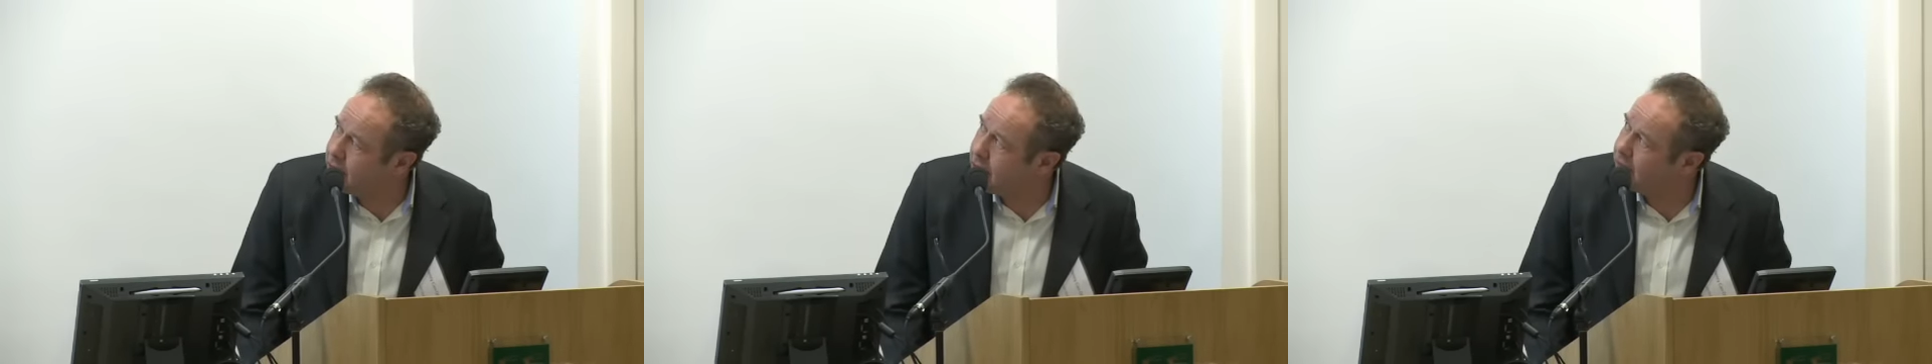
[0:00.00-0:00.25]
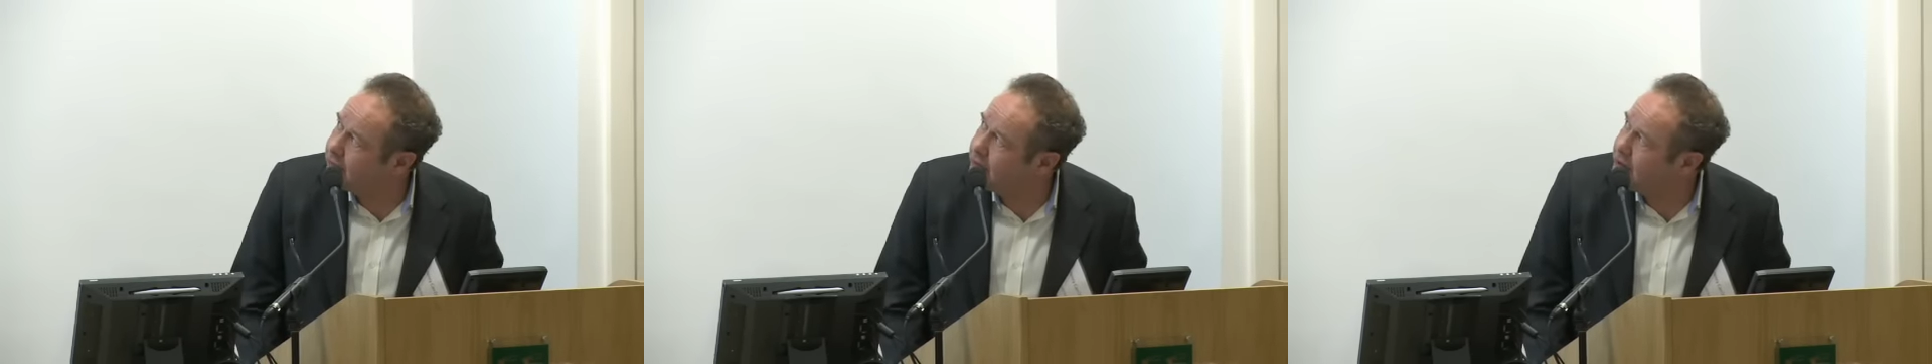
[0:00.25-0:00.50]

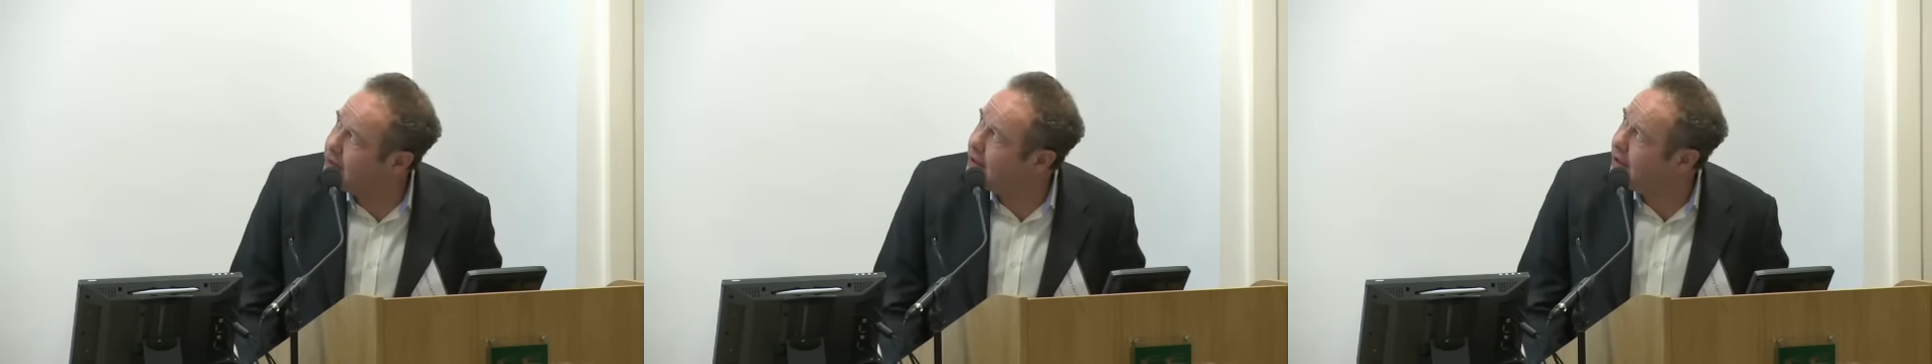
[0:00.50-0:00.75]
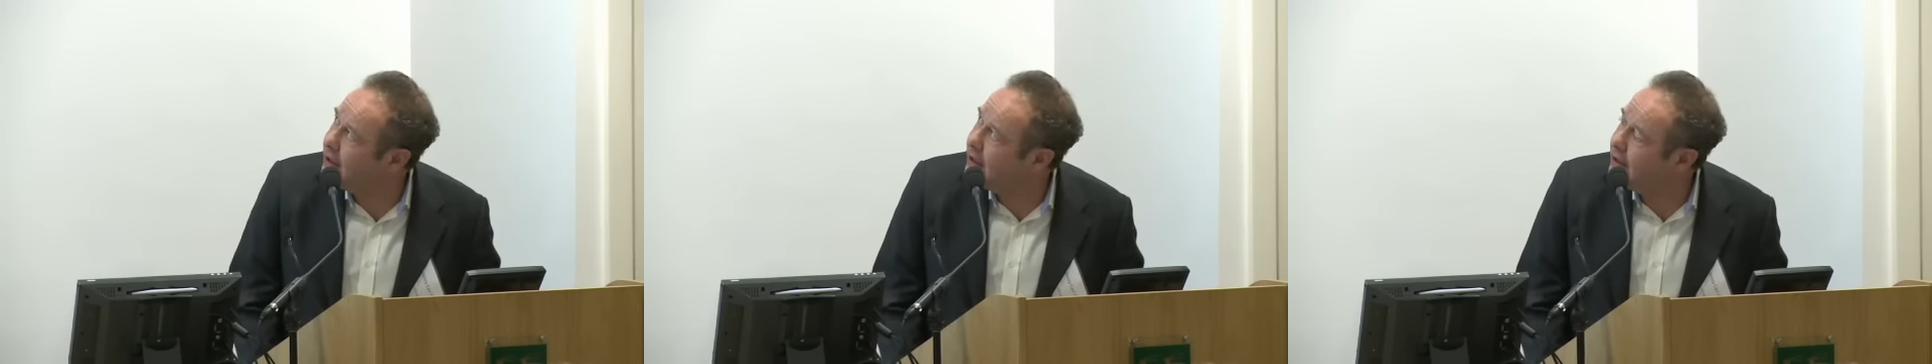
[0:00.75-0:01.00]
of the
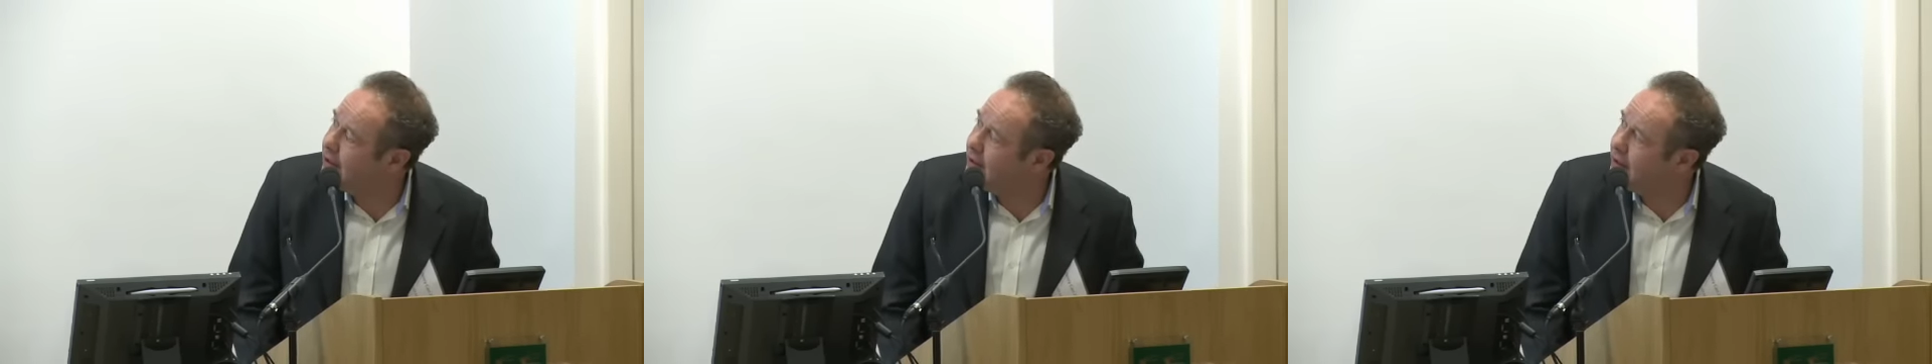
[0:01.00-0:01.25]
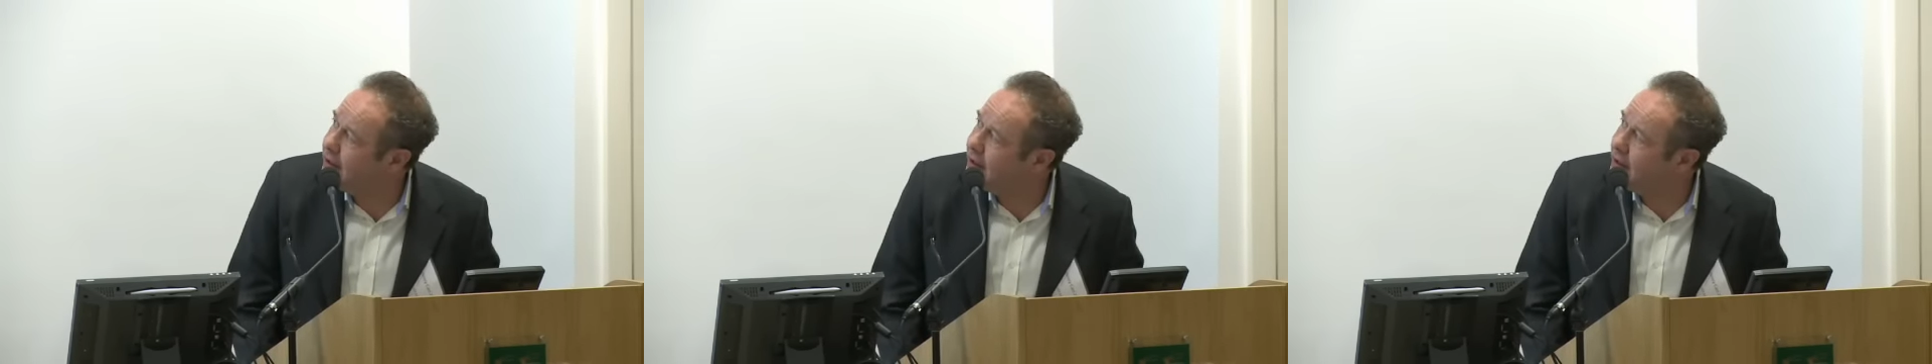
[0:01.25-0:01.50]

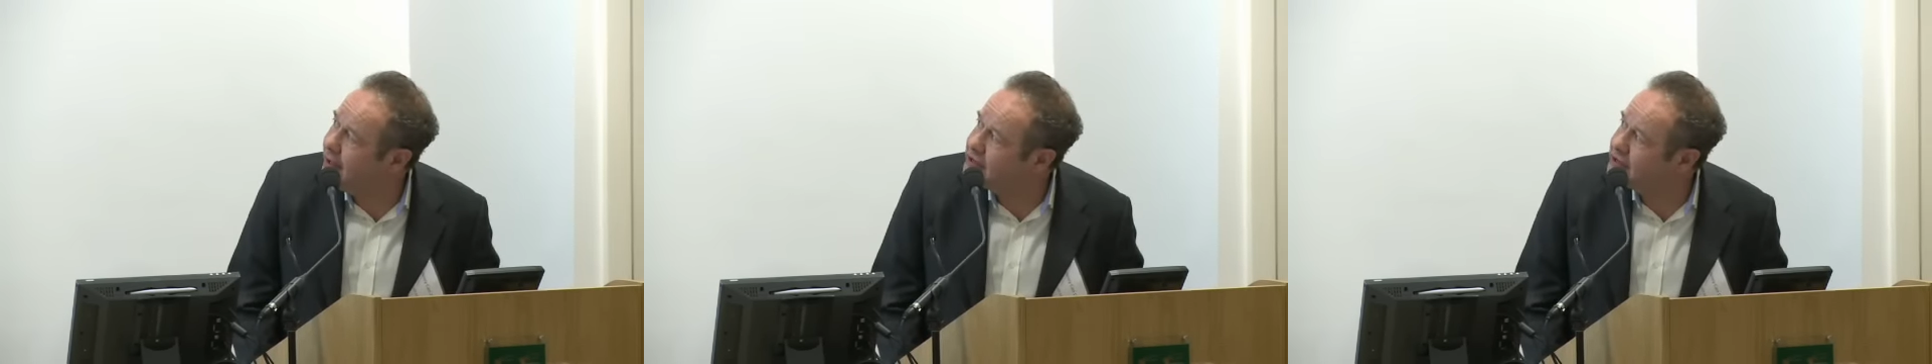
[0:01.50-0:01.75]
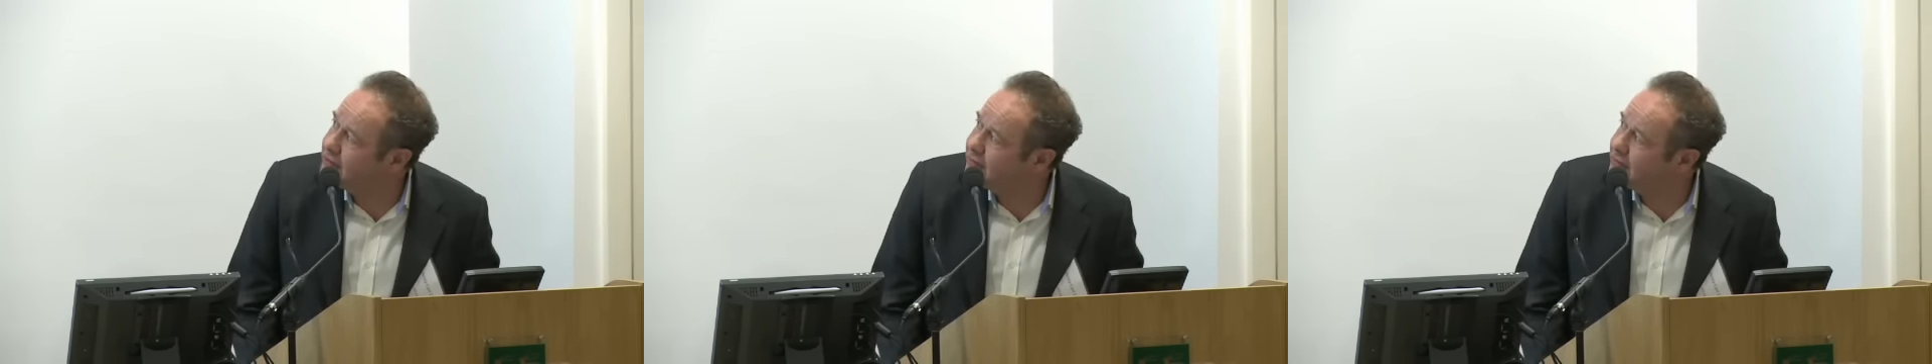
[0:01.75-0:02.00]

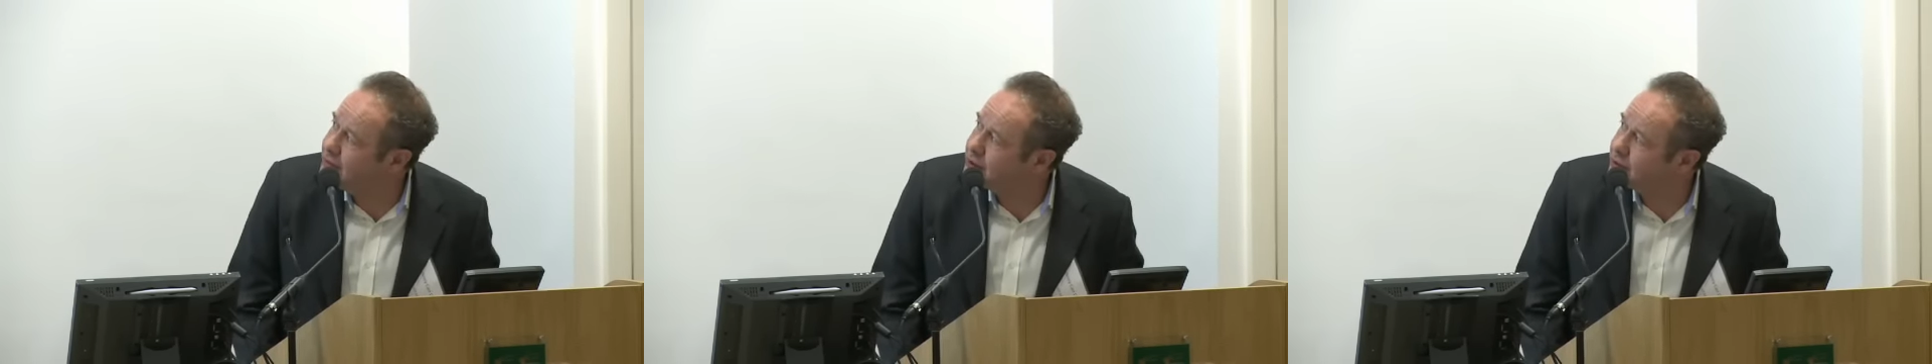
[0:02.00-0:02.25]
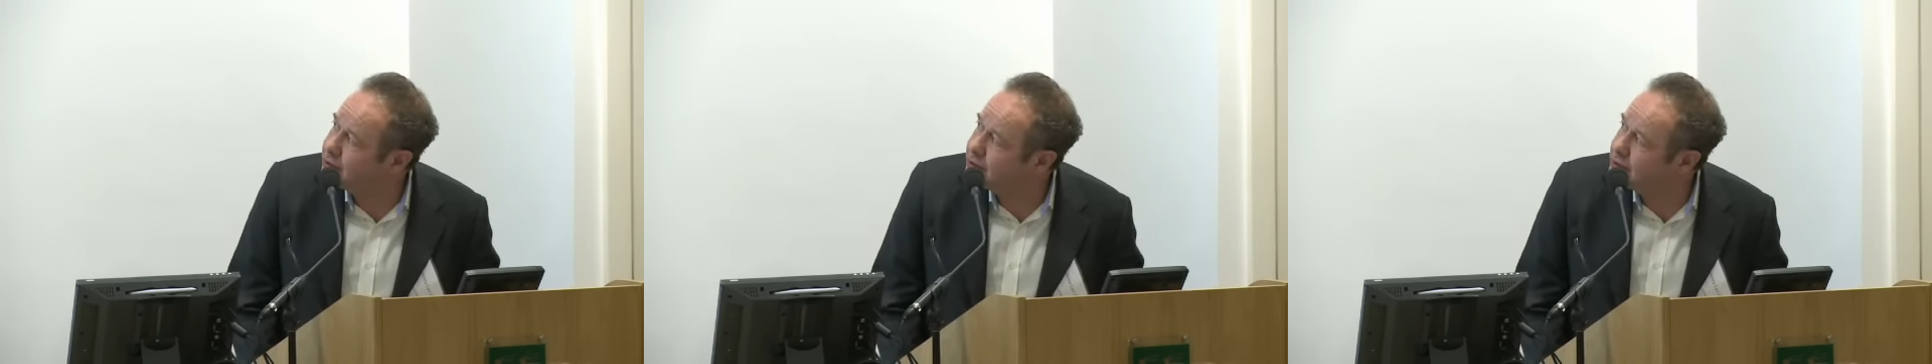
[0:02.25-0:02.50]
alleged
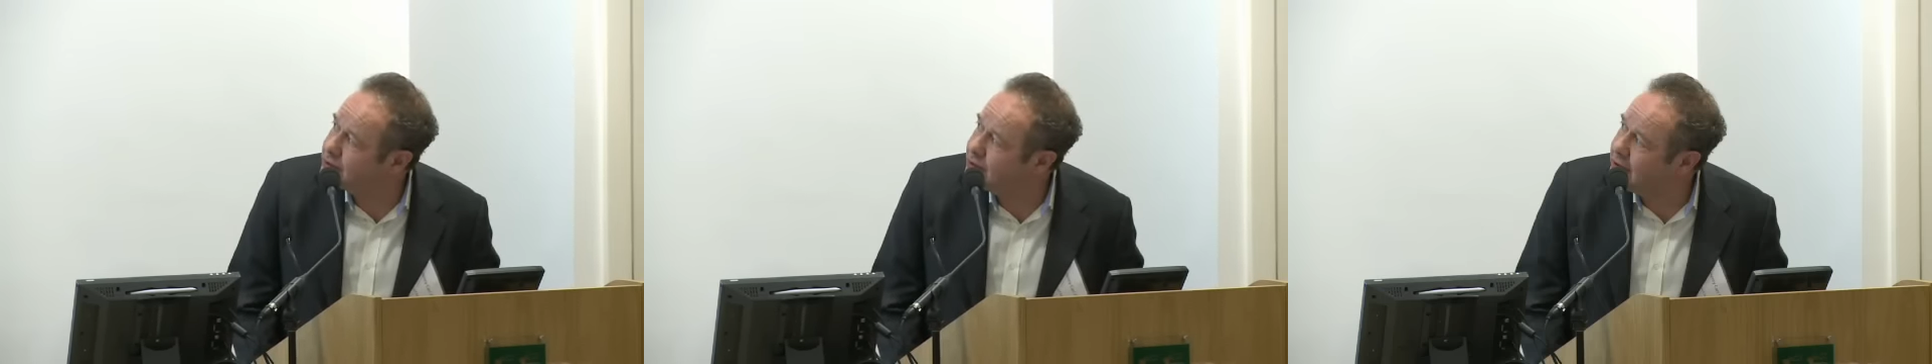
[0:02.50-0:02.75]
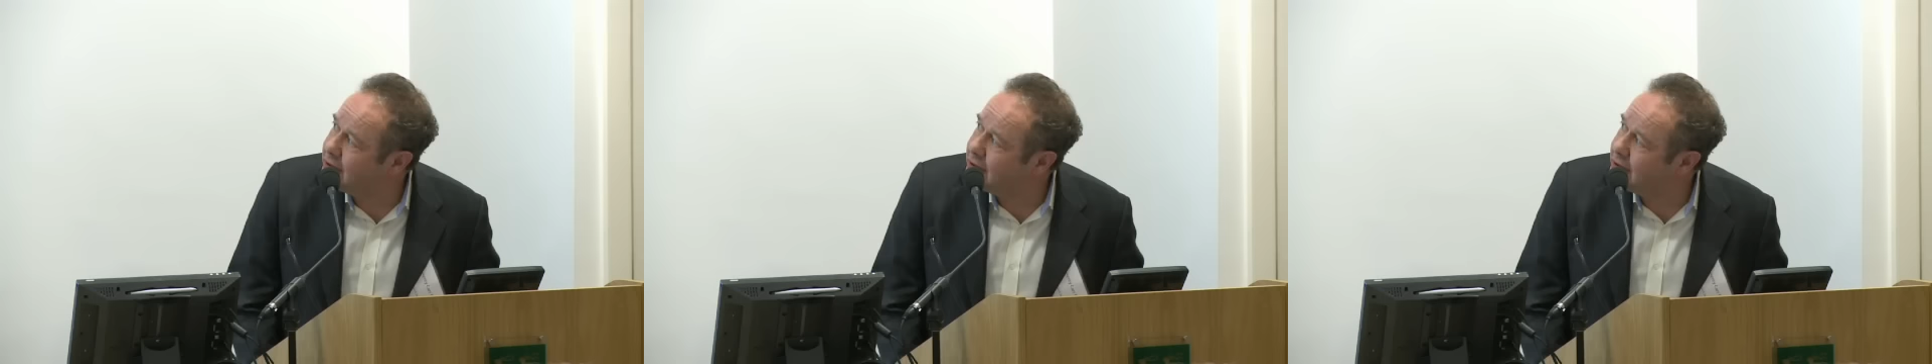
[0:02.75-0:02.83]
infringement,